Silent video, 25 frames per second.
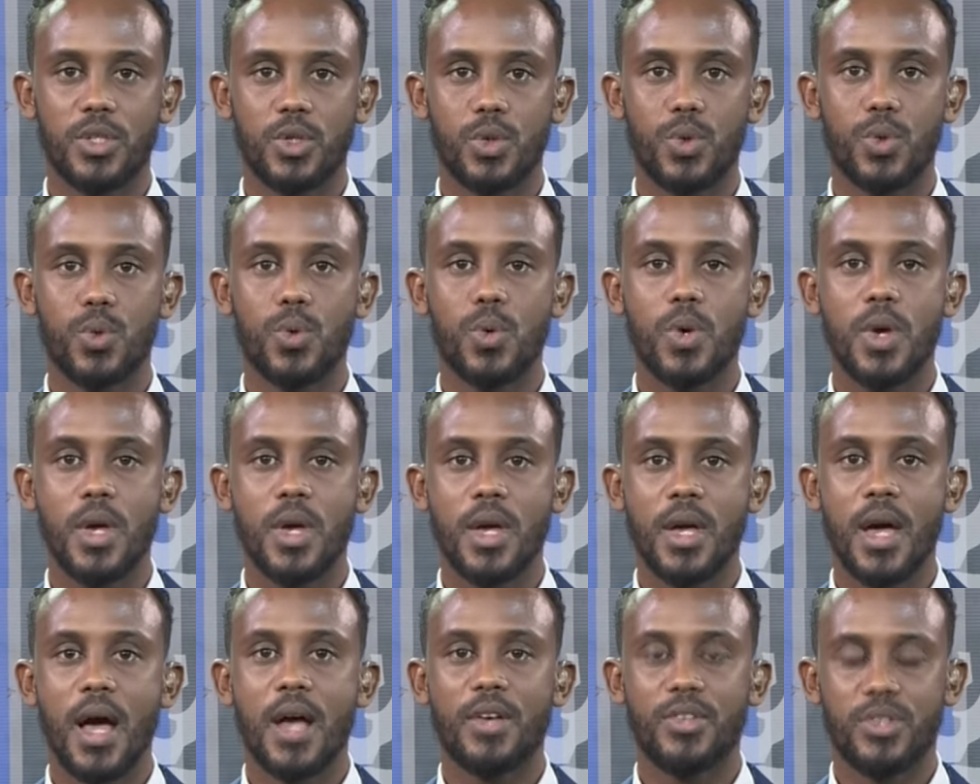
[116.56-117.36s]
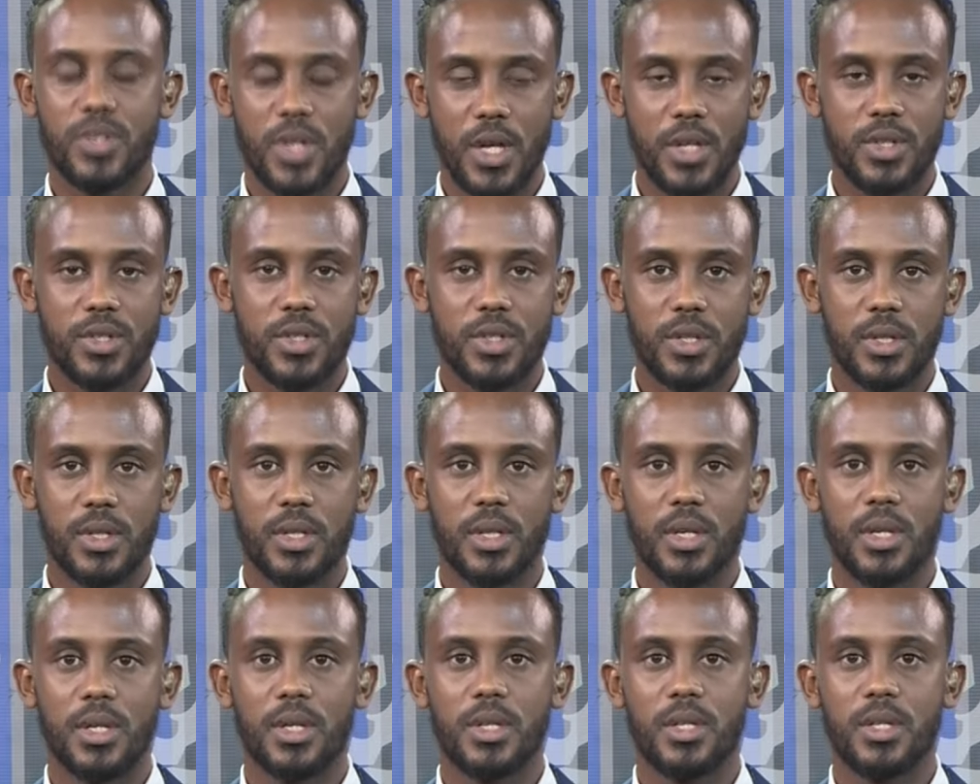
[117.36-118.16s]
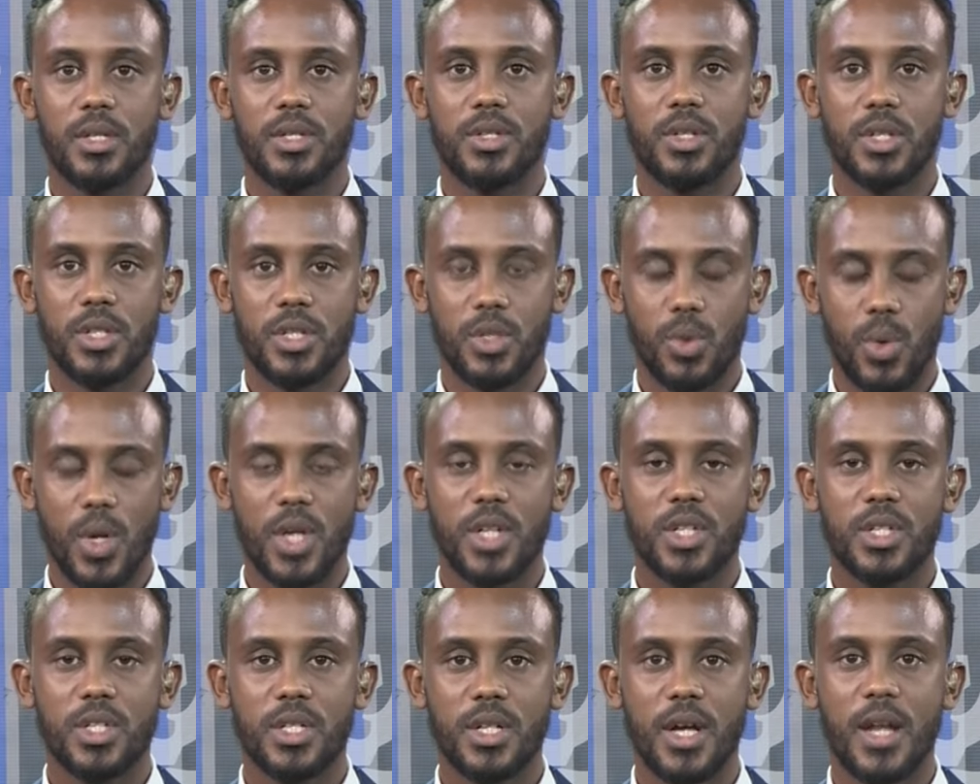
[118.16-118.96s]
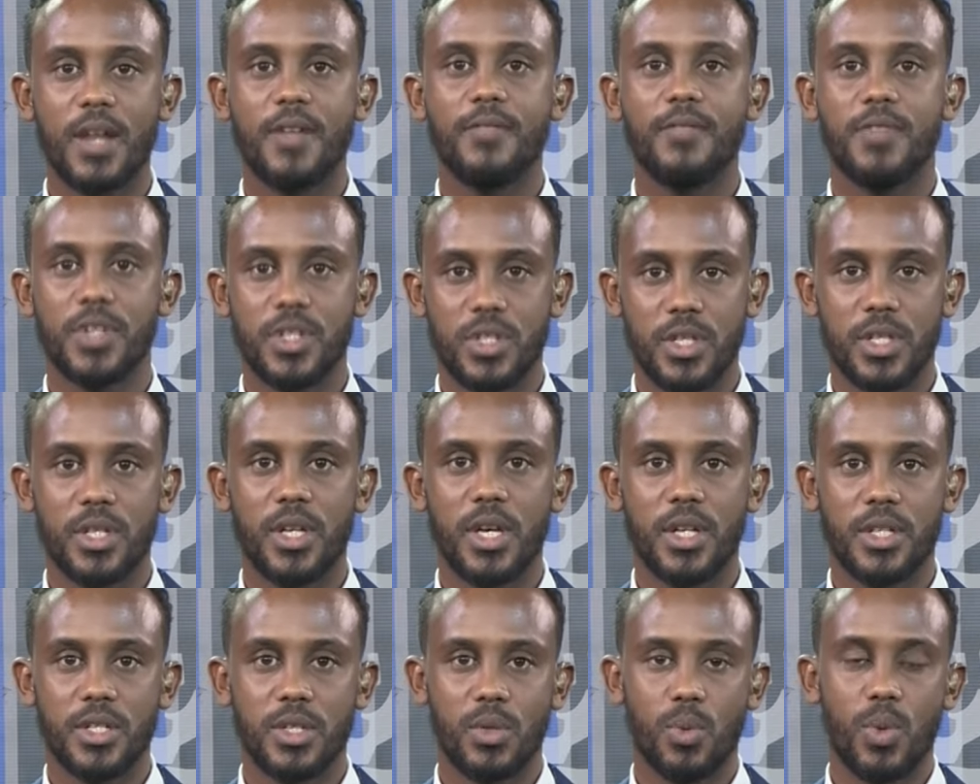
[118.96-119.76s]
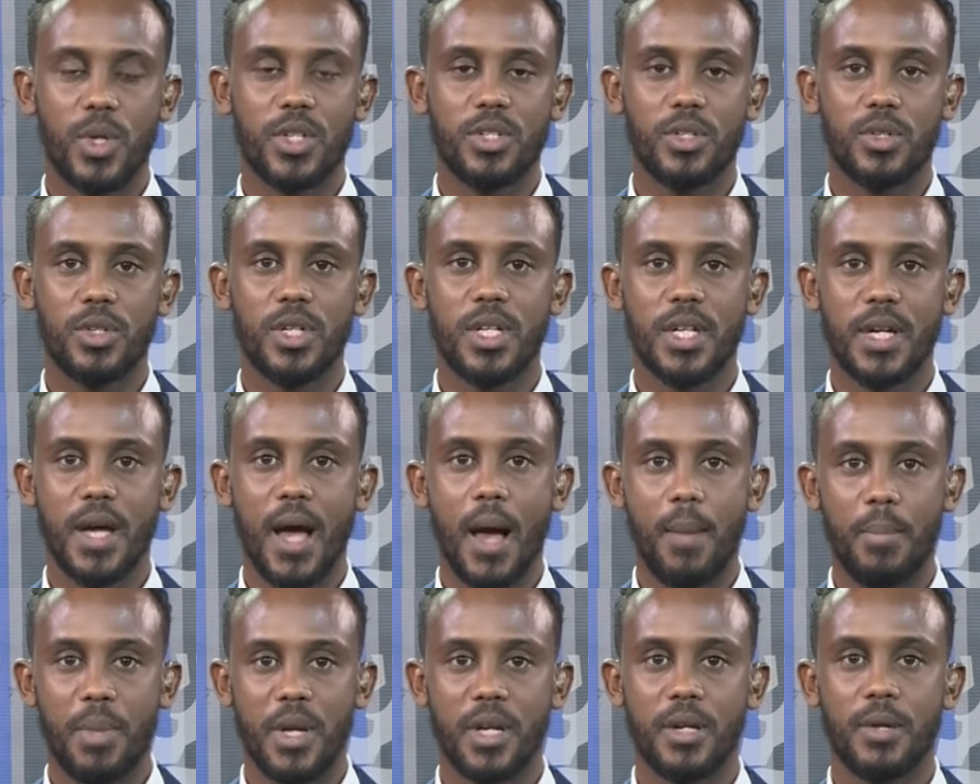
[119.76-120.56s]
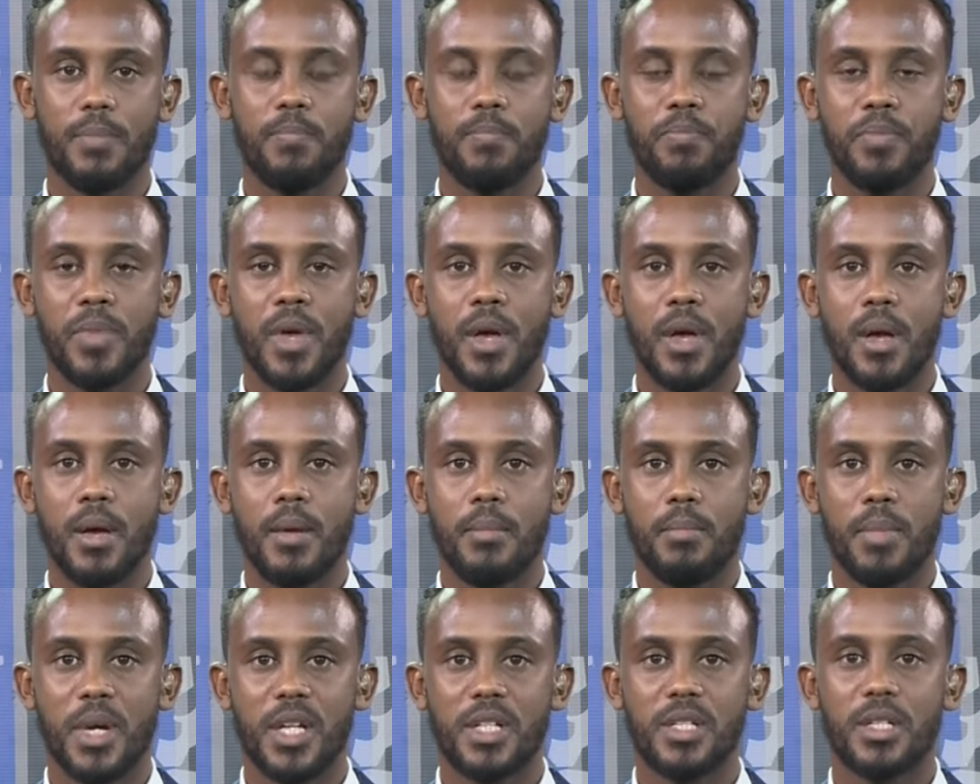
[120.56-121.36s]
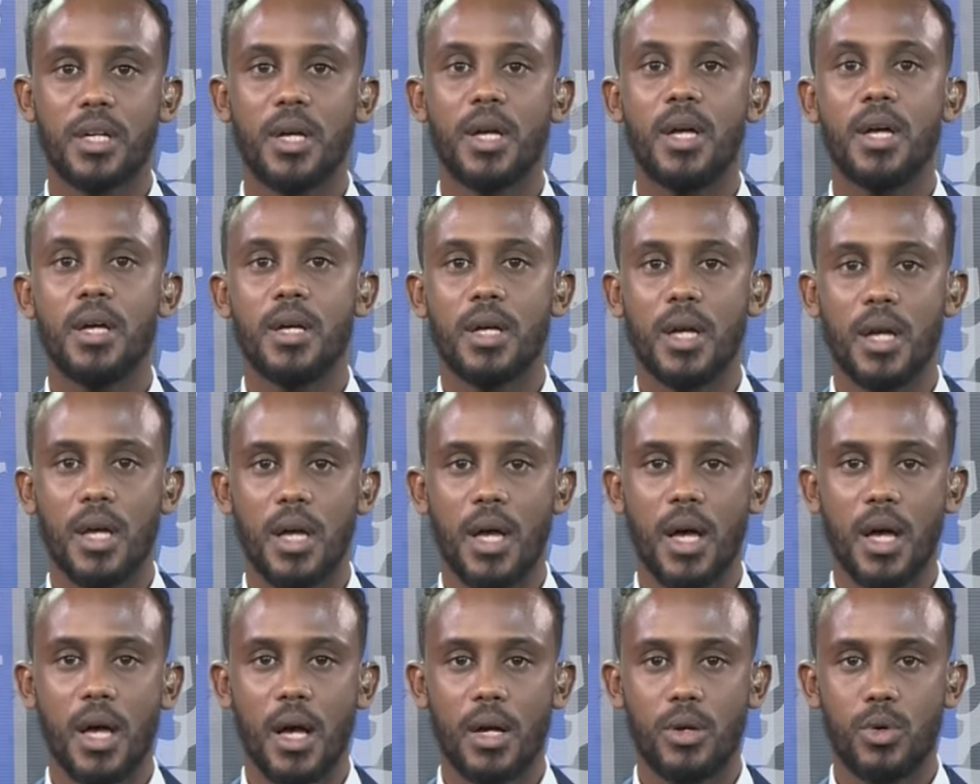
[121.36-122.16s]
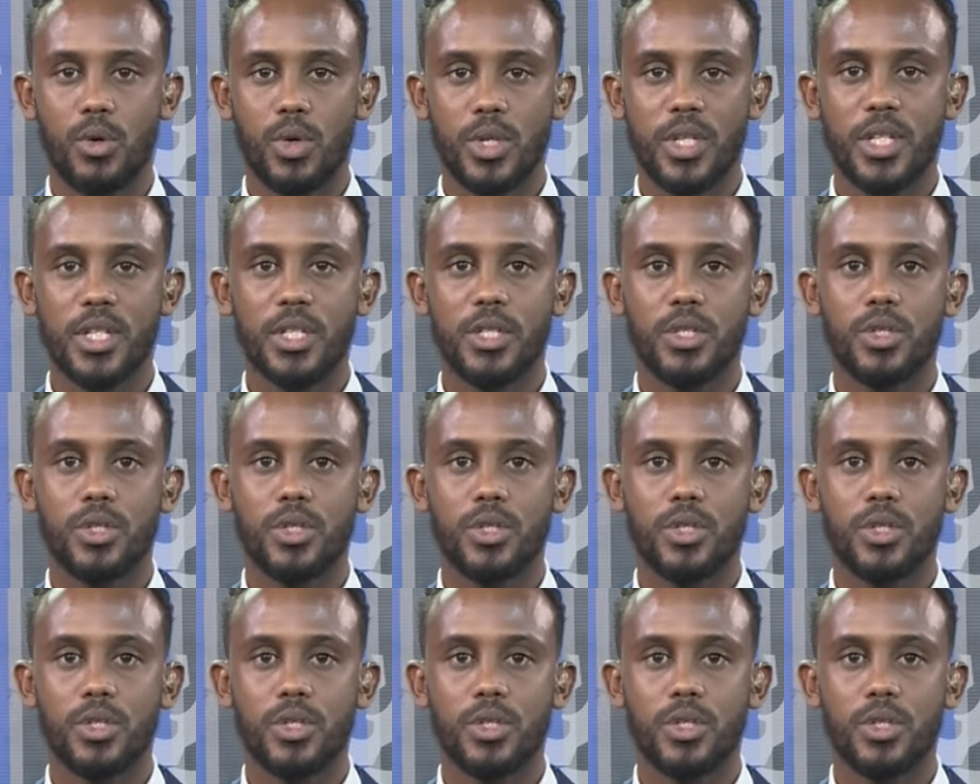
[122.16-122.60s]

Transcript: to assess the situation and investigate what really happened. But uh, uh, according